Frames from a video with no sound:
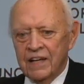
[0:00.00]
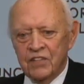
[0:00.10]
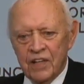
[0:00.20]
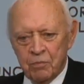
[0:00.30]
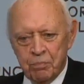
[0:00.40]
And
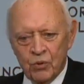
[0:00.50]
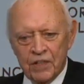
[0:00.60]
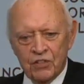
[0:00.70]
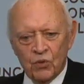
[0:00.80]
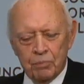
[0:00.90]
at that
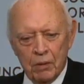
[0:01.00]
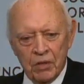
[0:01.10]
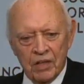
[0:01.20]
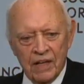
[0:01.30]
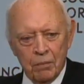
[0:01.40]
point, the
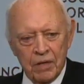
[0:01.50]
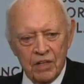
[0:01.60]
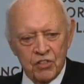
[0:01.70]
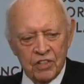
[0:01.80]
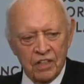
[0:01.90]
Republican
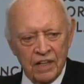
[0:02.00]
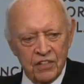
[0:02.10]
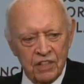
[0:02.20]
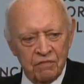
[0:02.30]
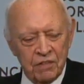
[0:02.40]
nomination in
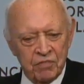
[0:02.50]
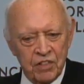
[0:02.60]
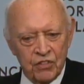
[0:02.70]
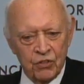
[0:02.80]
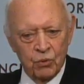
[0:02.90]

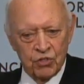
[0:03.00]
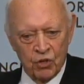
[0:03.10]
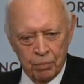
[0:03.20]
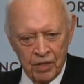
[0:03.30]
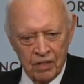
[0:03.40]
1952 was
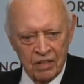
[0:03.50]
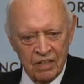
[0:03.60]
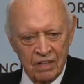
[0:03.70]
open.